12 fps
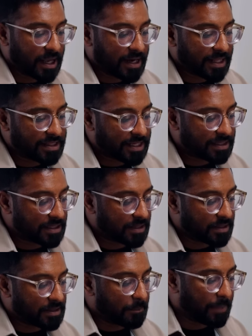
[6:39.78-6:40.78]
and I think
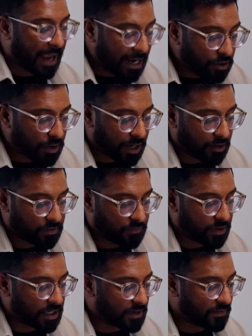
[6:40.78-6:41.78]
the the background
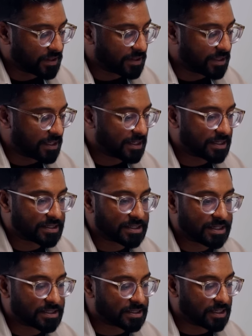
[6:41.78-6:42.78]
for even this
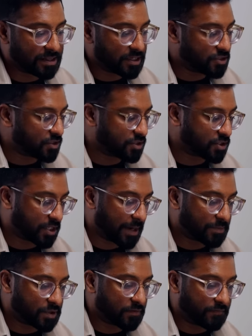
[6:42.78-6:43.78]
is Galatians
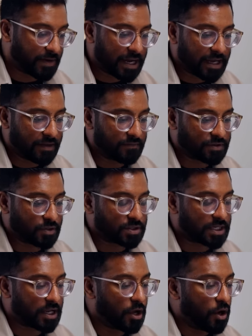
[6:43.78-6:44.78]
chapter five. So it's
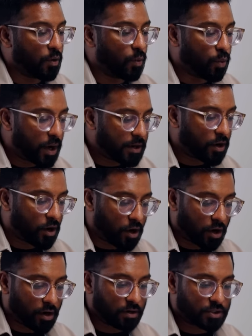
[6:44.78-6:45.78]
like, what
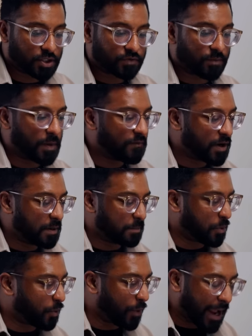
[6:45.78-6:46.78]
are just from a very
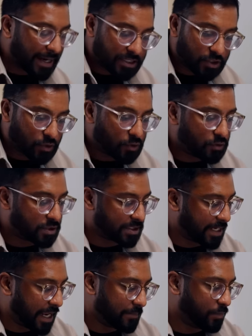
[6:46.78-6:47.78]
practical
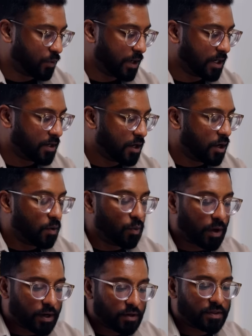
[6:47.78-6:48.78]
standpoint,
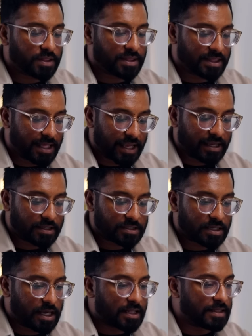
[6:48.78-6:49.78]
what are the
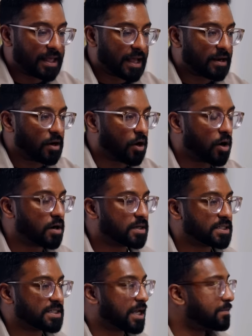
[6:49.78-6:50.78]
things that are
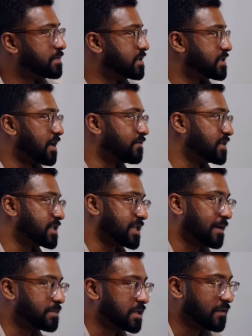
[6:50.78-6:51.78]
self
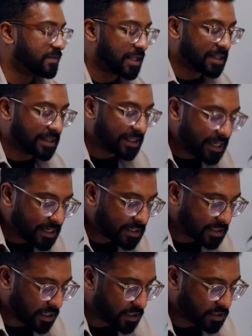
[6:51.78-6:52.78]
self-deceptive that lead
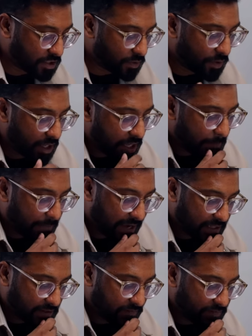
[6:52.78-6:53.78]
us into a
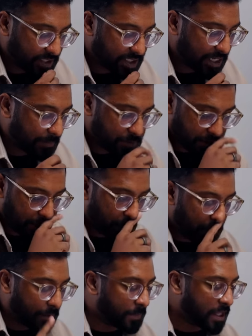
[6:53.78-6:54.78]
path of deception?
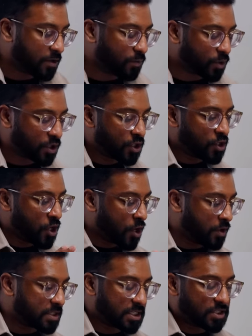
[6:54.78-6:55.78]
Well, we're going to
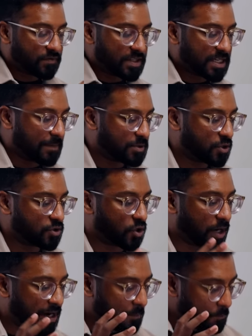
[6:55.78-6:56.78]
notice each of these episodes are
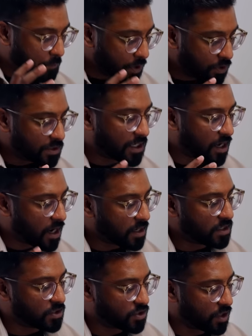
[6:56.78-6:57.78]
kind of building on
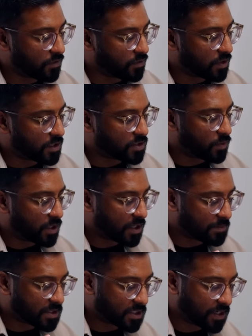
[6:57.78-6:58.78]
each other. And so when it
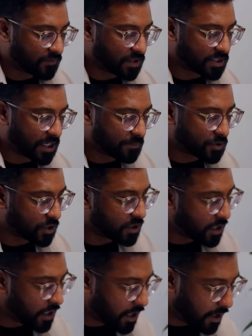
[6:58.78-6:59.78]
comes to self-deception,
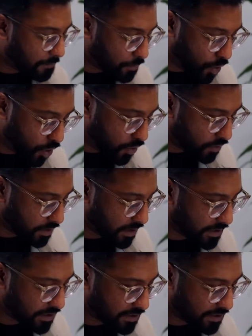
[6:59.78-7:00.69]
uh, Paul in